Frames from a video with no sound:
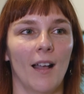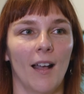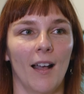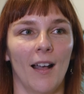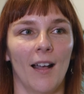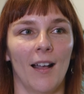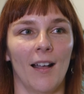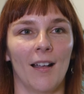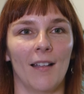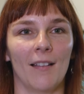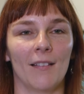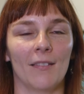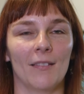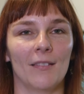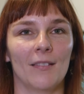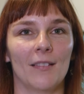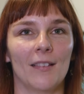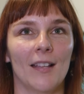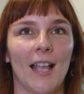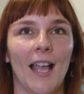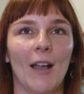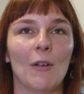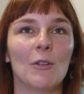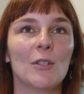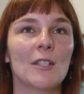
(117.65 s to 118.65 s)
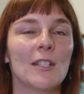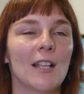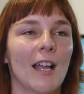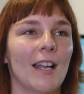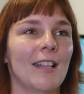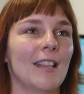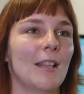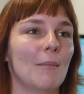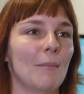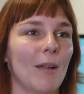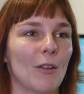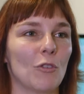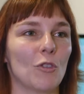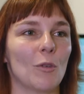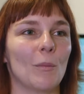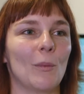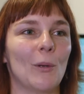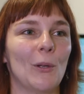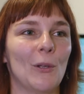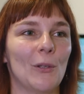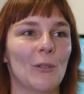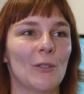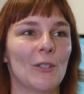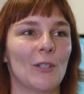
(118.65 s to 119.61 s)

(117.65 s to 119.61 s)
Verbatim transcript: uh, outside the metropole.